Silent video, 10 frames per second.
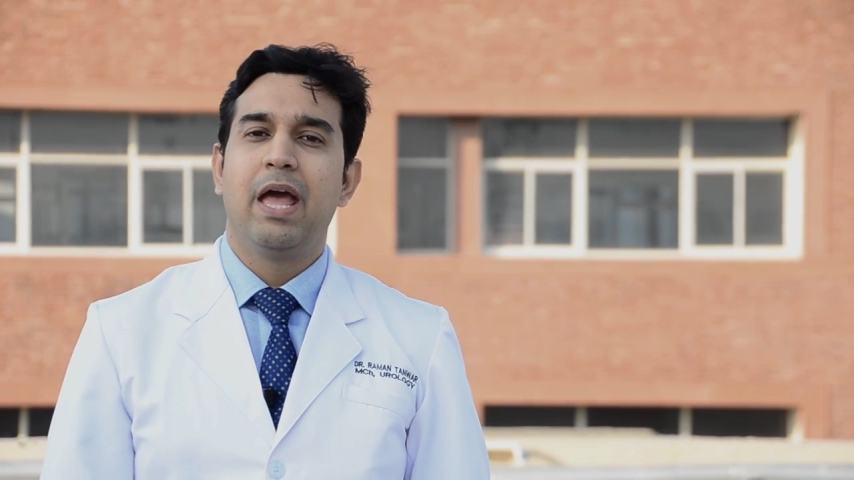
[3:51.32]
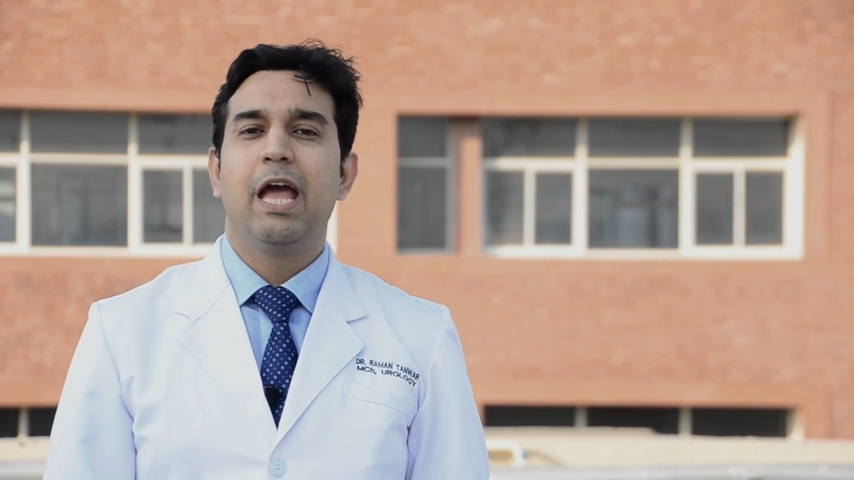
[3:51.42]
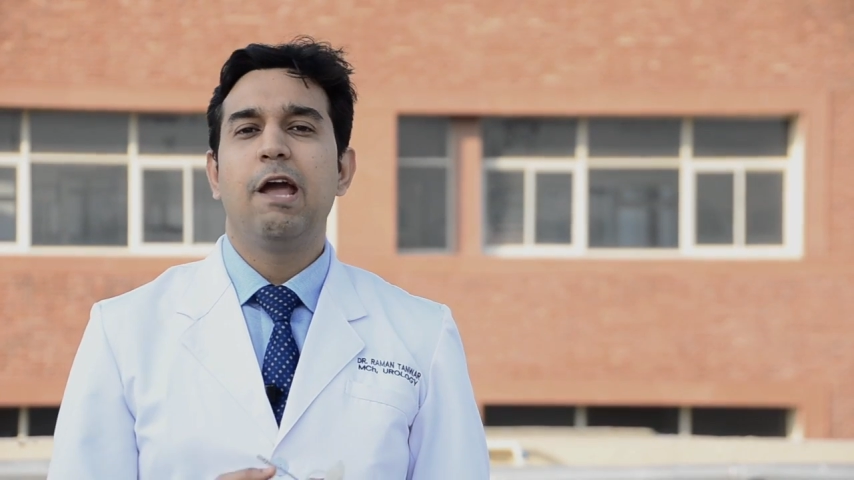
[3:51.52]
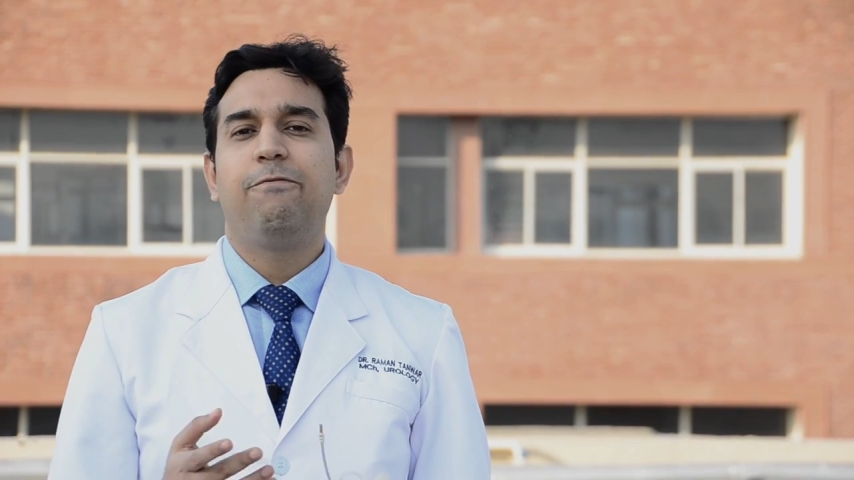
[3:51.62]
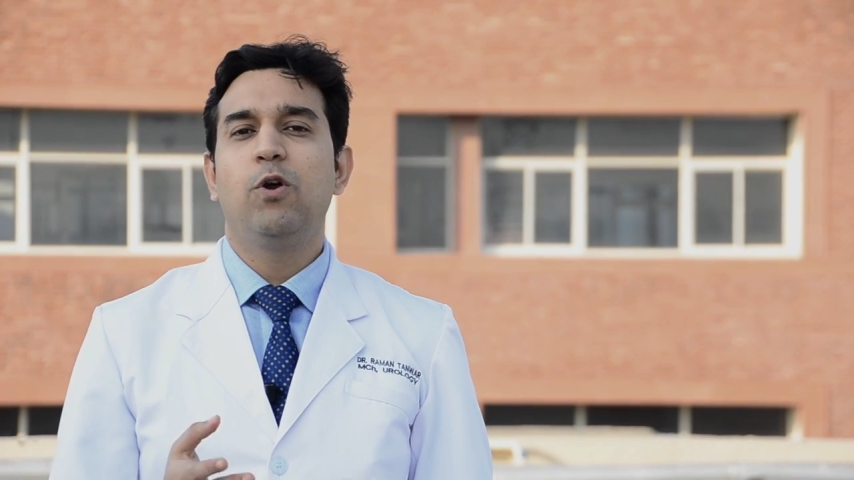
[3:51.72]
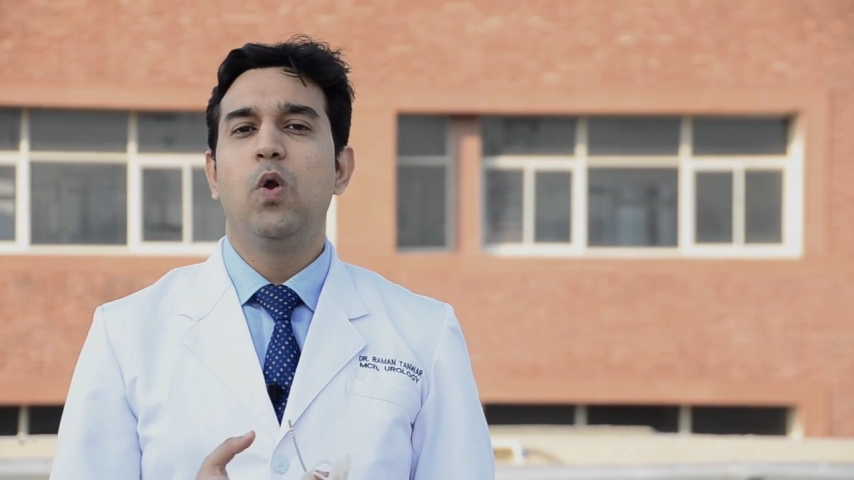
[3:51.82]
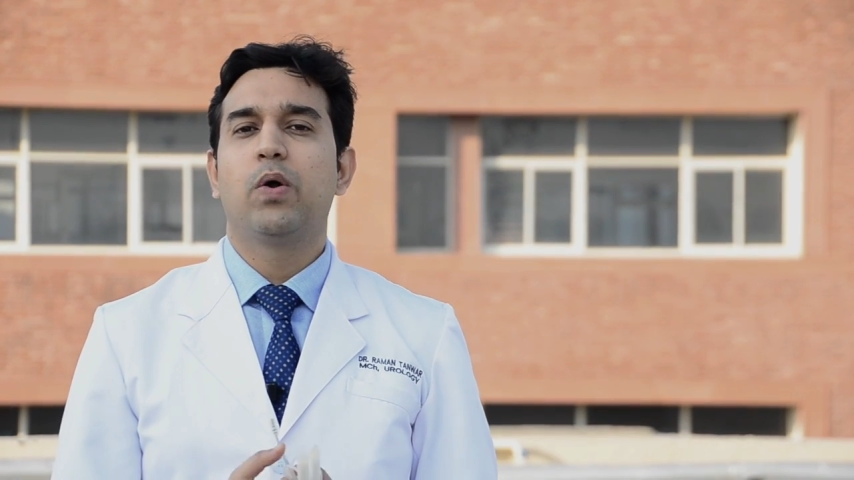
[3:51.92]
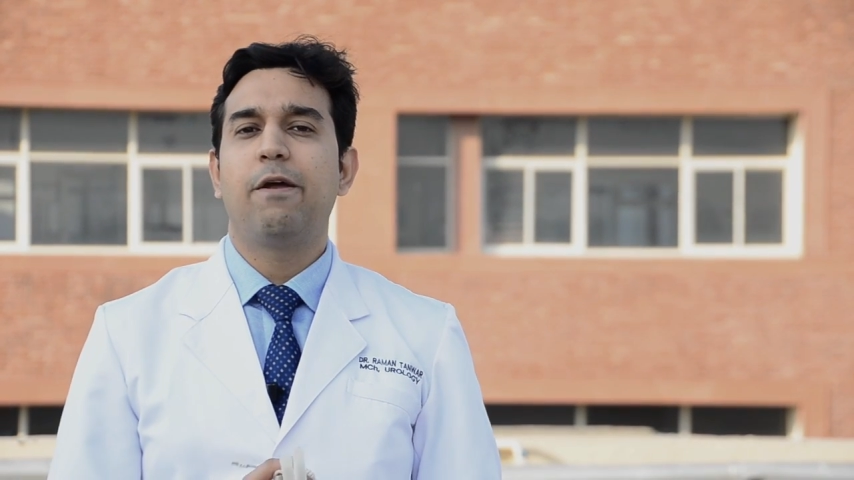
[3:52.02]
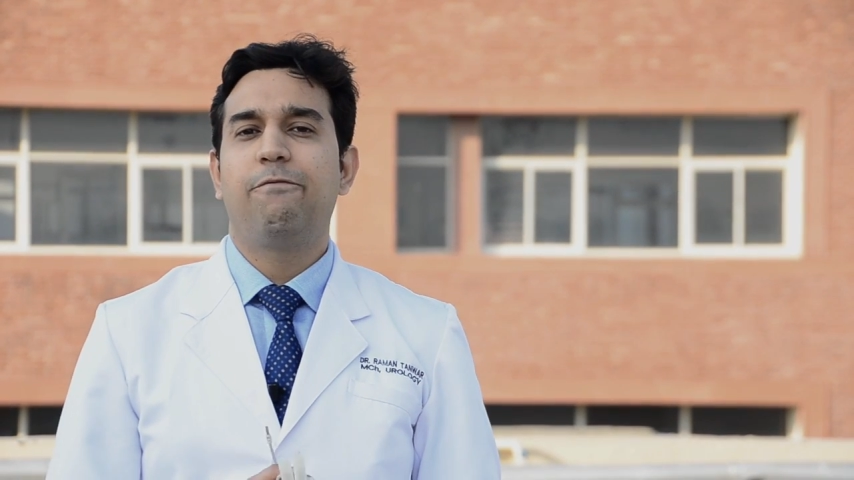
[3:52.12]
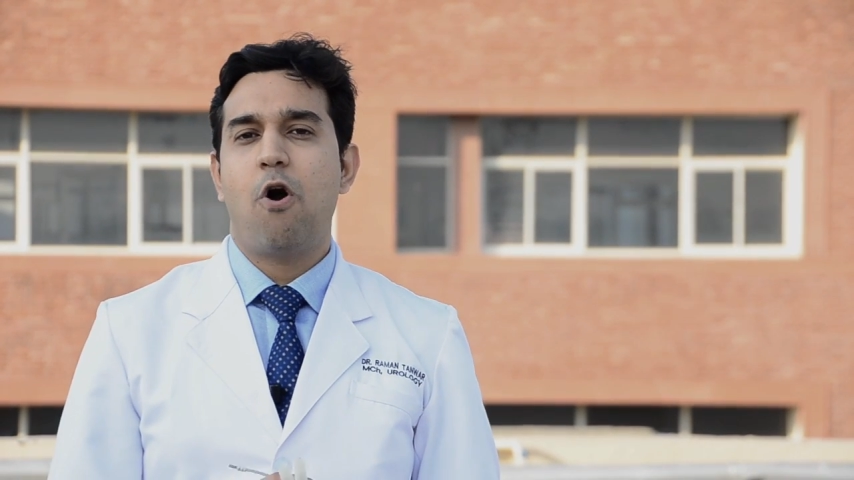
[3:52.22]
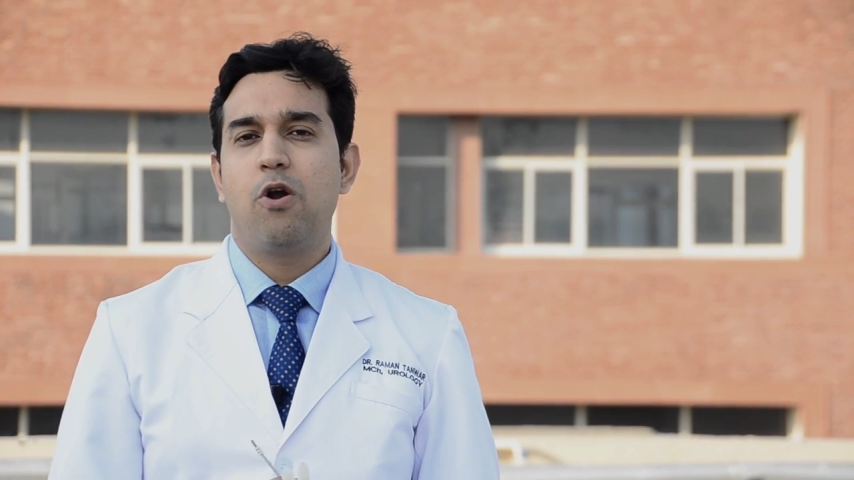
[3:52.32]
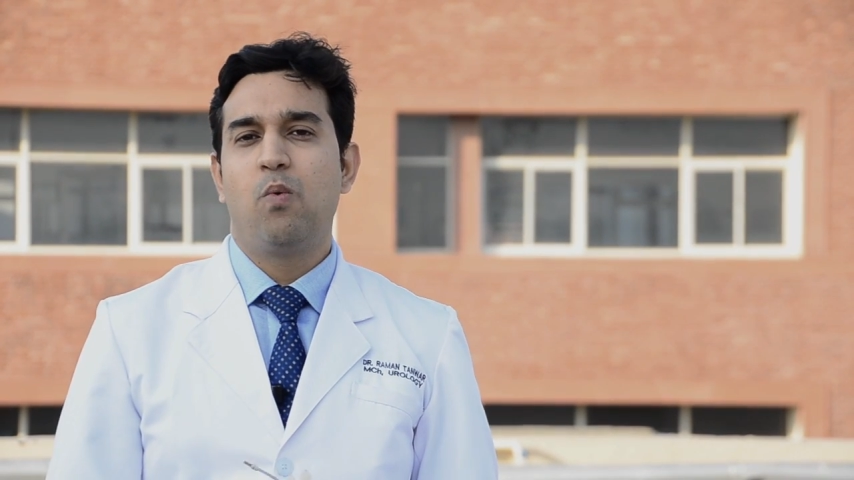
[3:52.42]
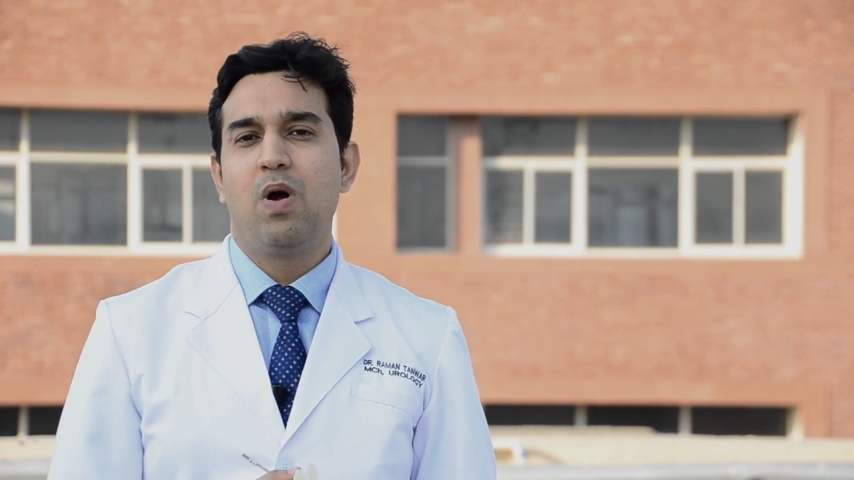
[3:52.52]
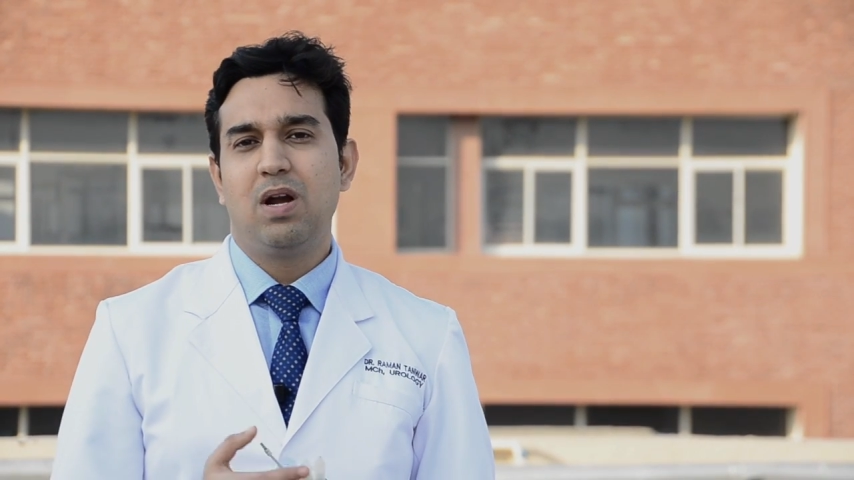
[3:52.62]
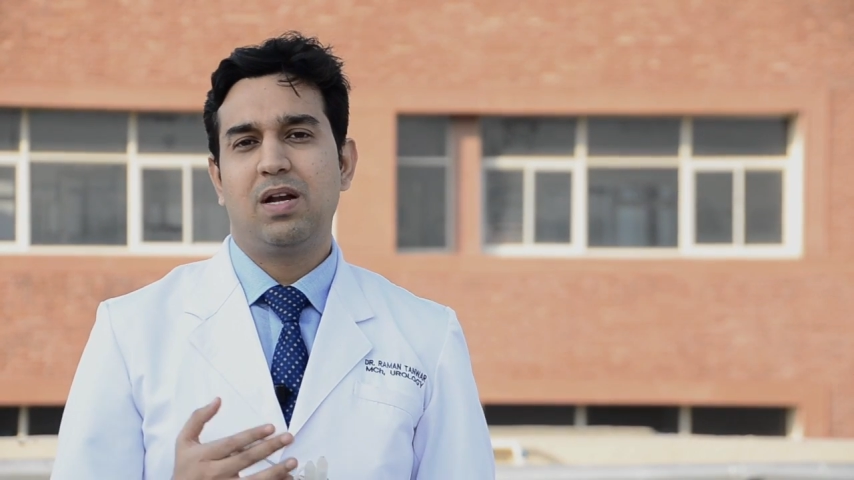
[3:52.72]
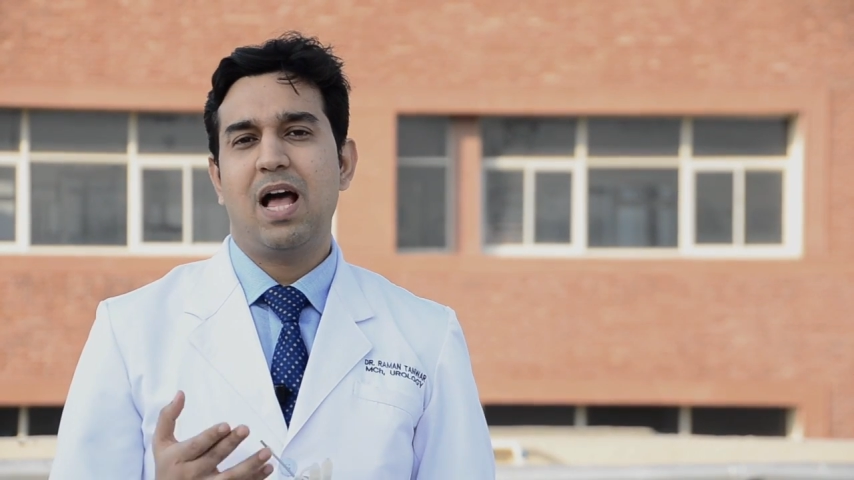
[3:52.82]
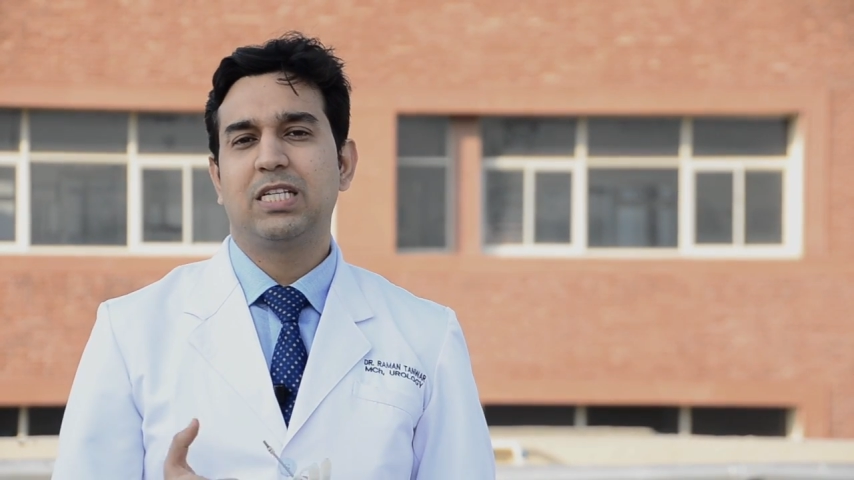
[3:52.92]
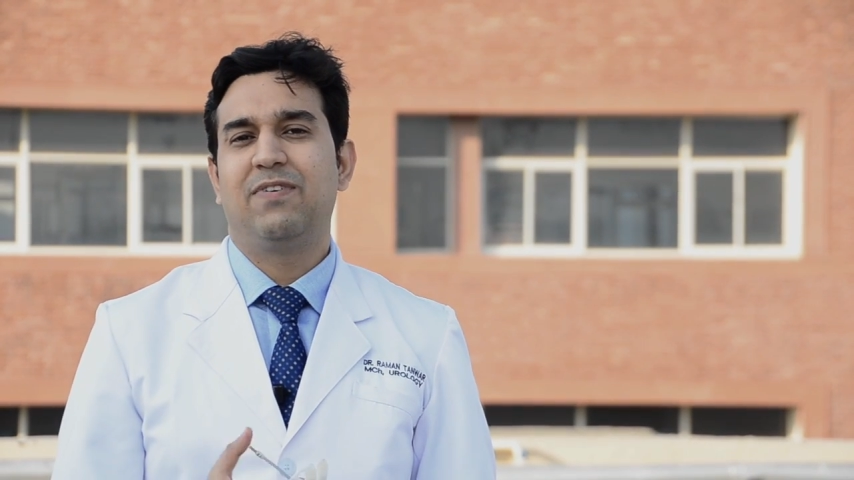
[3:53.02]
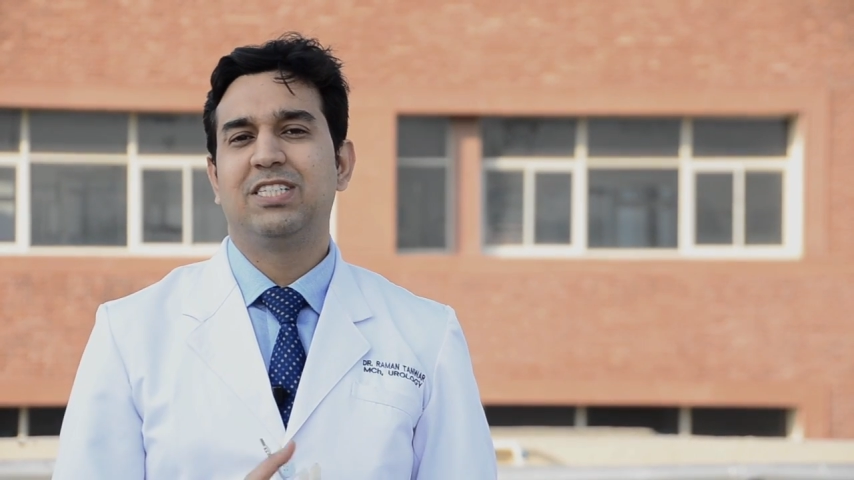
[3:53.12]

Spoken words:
If you're looking for world-class